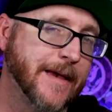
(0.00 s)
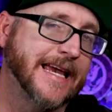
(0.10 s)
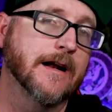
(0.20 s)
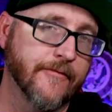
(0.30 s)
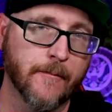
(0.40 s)

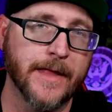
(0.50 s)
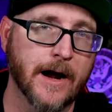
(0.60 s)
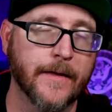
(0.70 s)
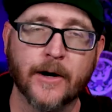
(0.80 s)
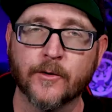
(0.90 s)
pick it up from
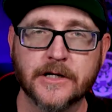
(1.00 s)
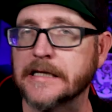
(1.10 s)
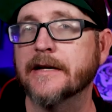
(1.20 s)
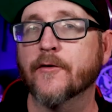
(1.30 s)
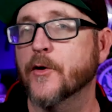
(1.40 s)
there. They don't
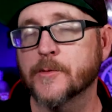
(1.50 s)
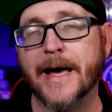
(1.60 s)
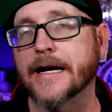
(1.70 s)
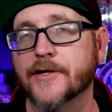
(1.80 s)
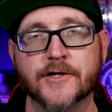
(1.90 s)
deliver those
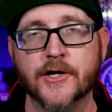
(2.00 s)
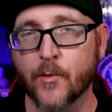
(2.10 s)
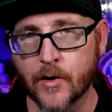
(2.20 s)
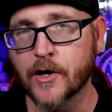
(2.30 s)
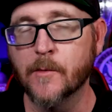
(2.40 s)
packages to
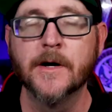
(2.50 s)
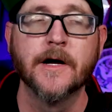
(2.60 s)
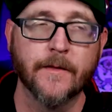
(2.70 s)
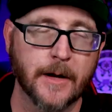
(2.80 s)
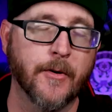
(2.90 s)
your room.
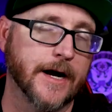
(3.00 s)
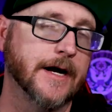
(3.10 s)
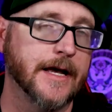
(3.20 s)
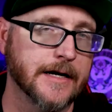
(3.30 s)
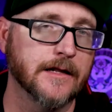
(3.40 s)
They're probably
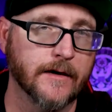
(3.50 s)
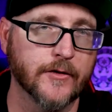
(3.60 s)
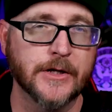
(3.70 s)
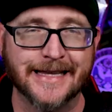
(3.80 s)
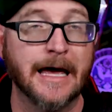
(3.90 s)
gonna get
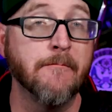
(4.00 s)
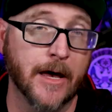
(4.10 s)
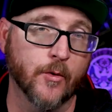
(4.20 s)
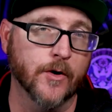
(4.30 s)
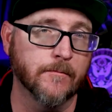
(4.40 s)
delivered to like that
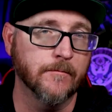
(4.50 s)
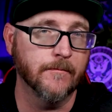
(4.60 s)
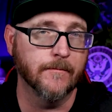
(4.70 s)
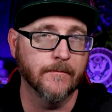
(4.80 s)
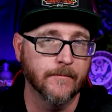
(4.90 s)
mail room.
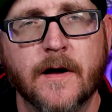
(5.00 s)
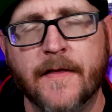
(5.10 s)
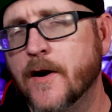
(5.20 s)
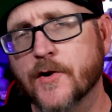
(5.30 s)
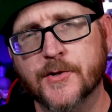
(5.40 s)

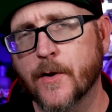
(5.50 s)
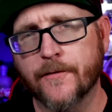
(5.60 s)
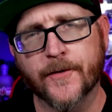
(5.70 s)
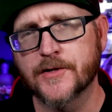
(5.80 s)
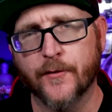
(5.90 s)
And then also on
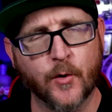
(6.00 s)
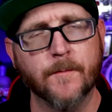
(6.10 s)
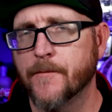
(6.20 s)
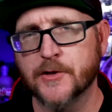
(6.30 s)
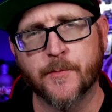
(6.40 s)
the first
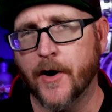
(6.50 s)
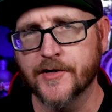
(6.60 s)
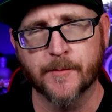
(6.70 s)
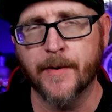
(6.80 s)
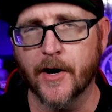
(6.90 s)
floor, there's
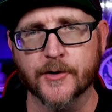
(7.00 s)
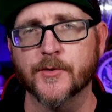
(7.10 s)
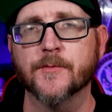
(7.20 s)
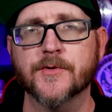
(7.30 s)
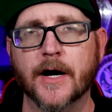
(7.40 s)
probably some
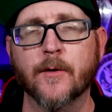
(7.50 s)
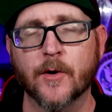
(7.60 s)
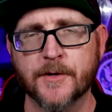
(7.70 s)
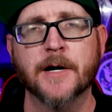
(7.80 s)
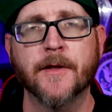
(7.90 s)
barracks rooms, right?
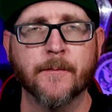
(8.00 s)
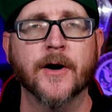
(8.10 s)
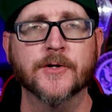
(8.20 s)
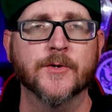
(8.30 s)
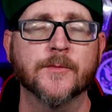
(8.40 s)
We're gonna talk about the
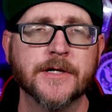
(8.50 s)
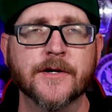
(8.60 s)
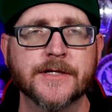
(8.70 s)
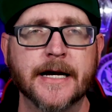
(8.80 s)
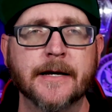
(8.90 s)
barracks rooms here
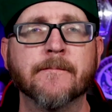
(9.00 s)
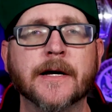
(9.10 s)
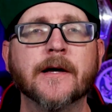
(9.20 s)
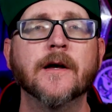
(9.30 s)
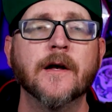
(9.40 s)
in a second,
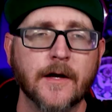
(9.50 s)
but